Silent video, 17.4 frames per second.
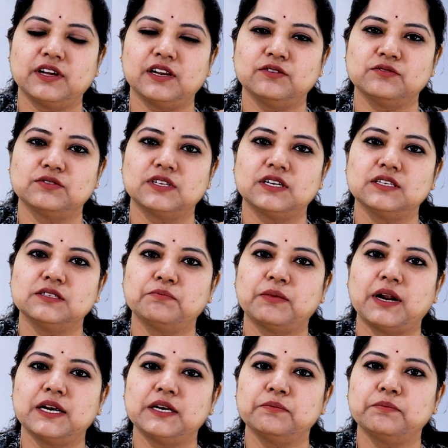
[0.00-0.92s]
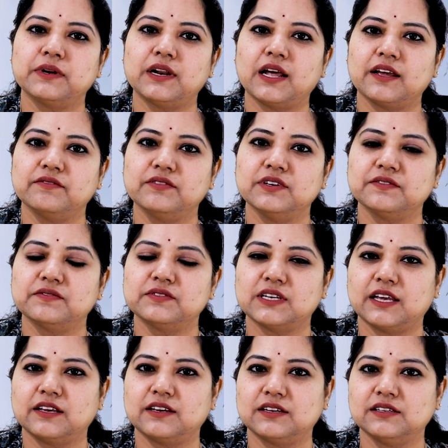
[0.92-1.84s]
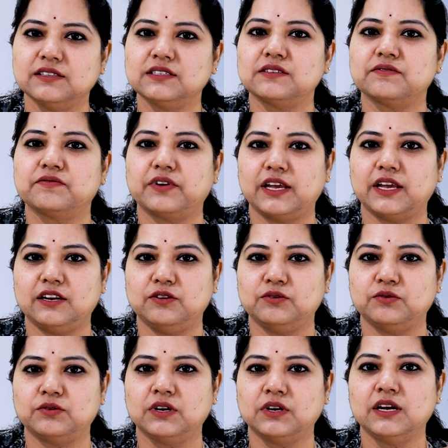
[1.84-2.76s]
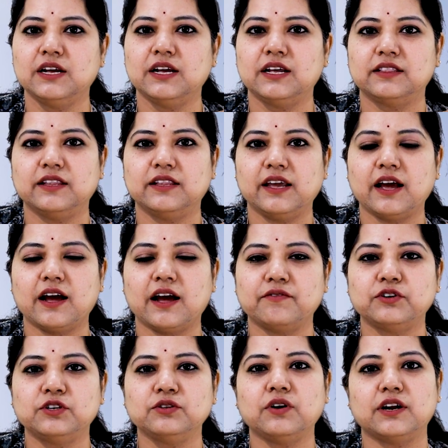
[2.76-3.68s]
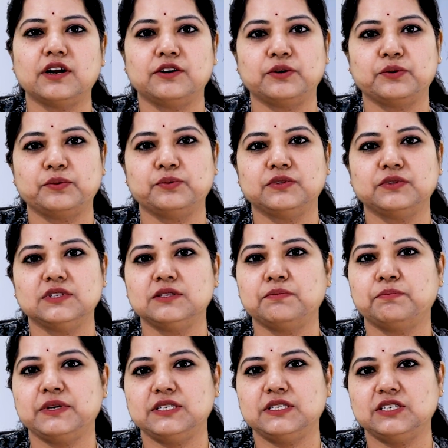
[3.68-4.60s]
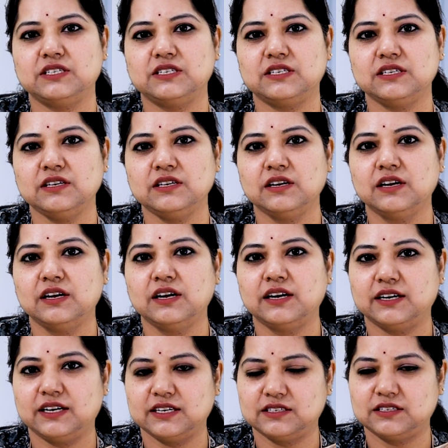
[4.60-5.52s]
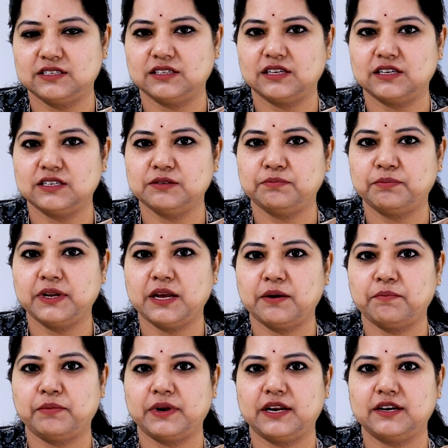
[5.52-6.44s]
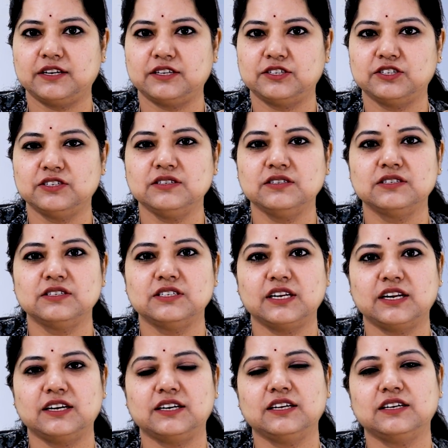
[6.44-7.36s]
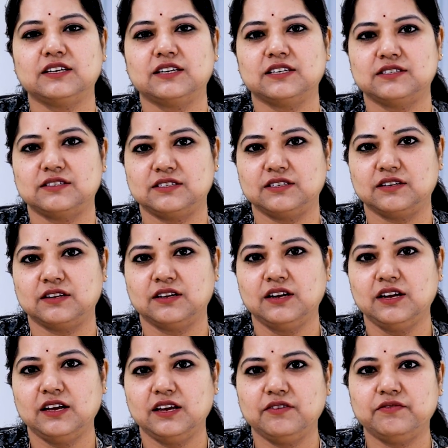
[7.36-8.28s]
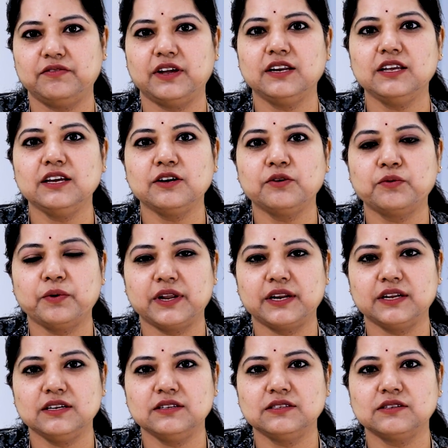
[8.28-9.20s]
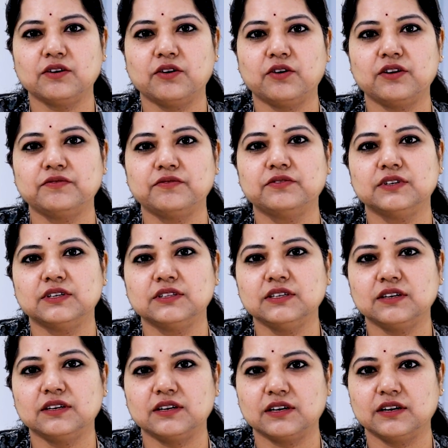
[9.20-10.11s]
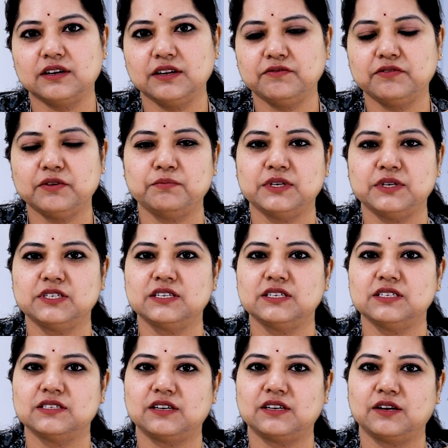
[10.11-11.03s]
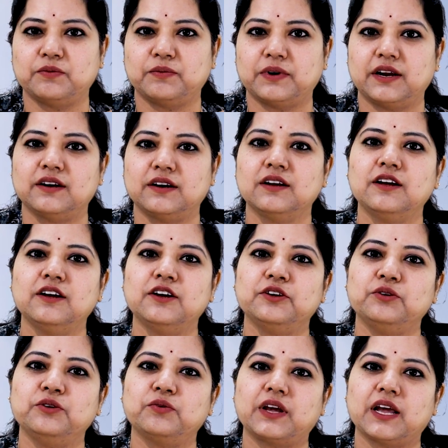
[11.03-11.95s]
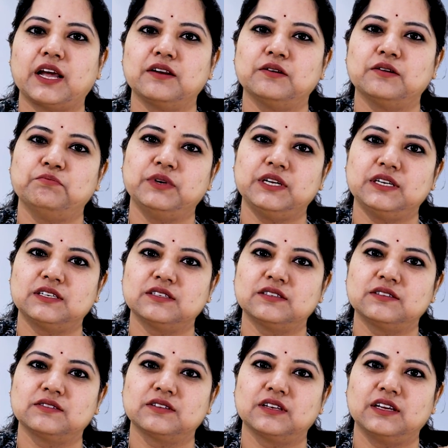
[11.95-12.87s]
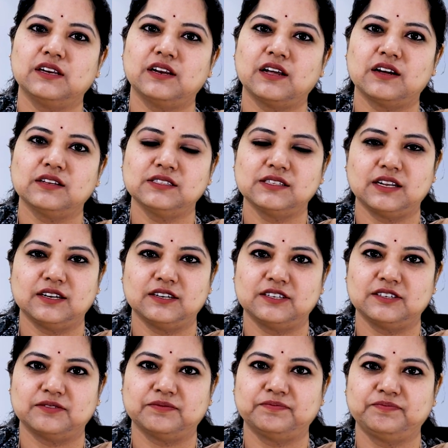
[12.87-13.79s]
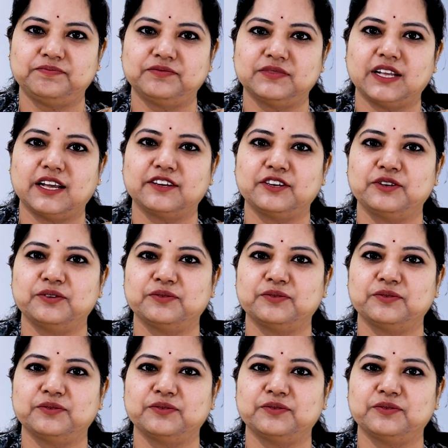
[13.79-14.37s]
failures, that is multiple I V F cycles failure, they have to undergo this P G T testing, that is Preimplantation Genetic Testing. If any queries or further information is required, you can meet us in our center. Thank